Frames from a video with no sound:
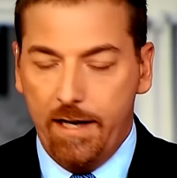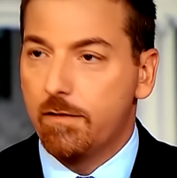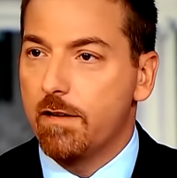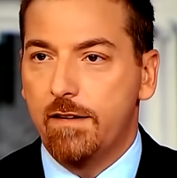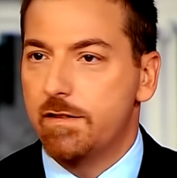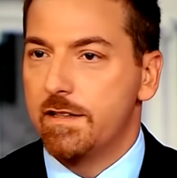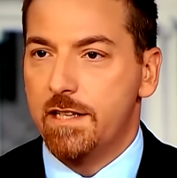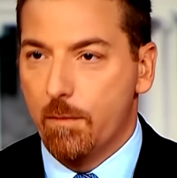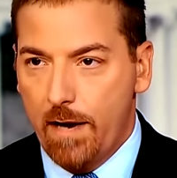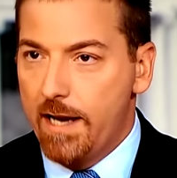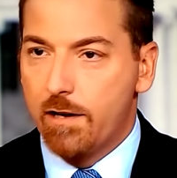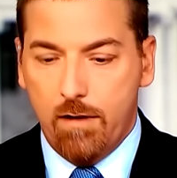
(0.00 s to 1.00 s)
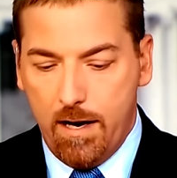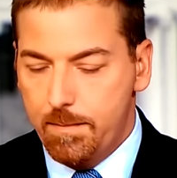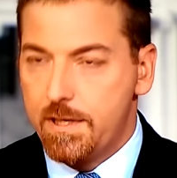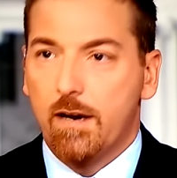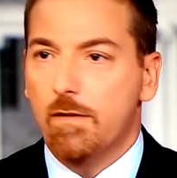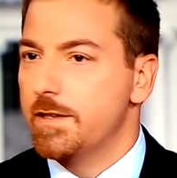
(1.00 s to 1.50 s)
Hate, hate
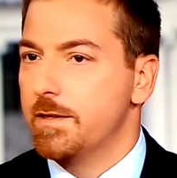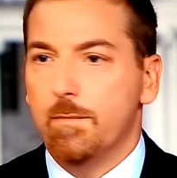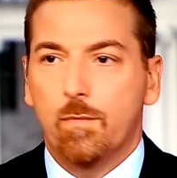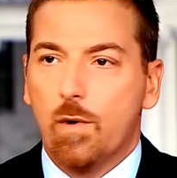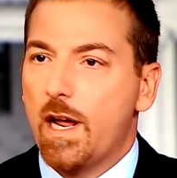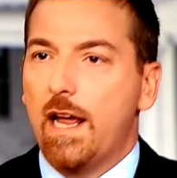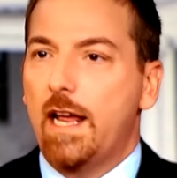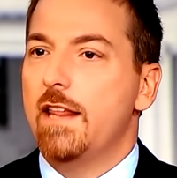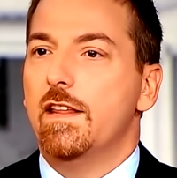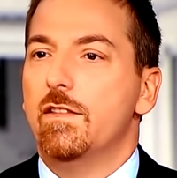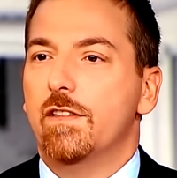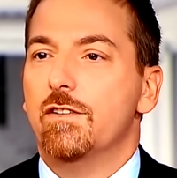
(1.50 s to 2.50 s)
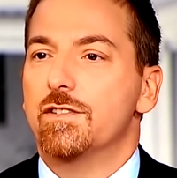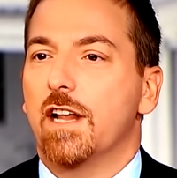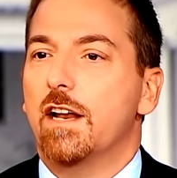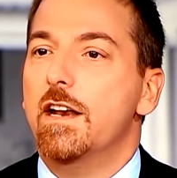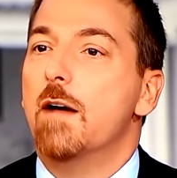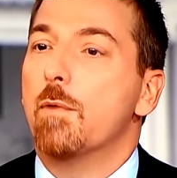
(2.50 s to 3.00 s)
crime, terrorism,
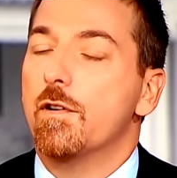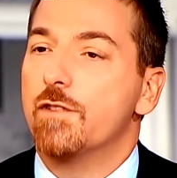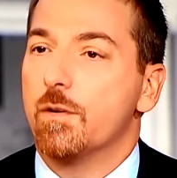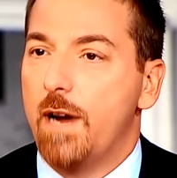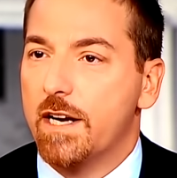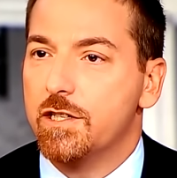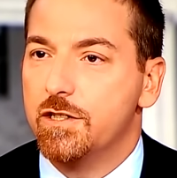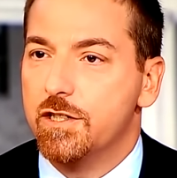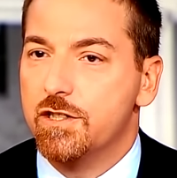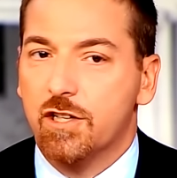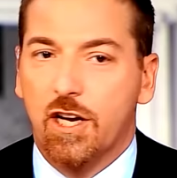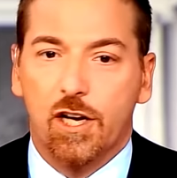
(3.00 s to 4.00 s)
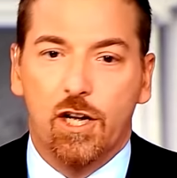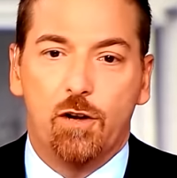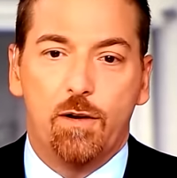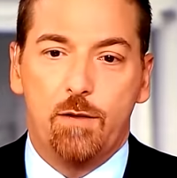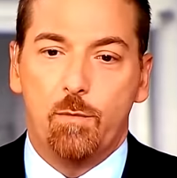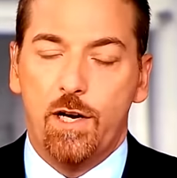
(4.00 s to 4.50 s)
there's a number of directions this is going
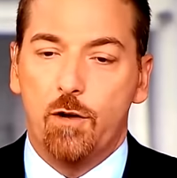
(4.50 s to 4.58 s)
to go, and